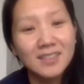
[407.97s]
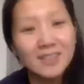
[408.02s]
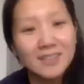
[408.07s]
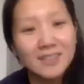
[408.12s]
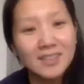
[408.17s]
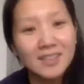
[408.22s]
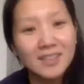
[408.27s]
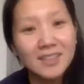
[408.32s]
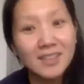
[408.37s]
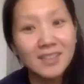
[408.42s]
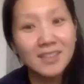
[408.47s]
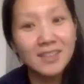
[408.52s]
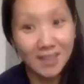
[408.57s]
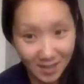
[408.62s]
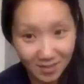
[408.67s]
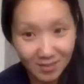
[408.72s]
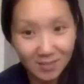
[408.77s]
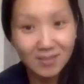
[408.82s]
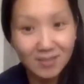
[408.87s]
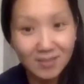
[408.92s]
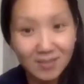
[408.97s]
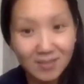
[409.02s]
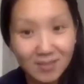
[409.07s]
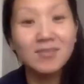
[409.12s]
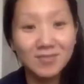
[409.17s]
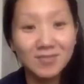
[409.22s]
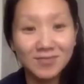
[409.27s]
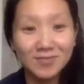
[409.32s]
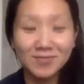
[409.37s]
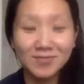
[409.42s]
I remember in high
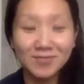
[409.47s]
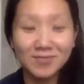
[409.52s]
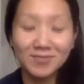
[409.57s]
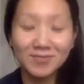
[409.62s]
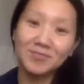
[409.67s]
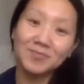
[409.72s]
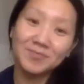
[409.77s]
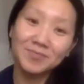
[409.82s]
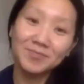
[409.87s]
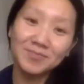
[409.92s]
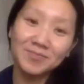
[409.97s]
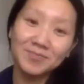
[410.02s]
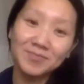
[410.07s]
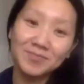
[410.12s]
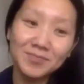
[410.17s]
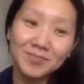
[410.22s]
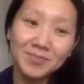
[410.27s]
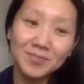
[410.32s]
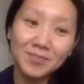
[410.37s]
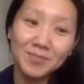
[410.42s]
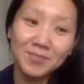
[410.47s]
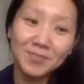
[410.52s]
school, like for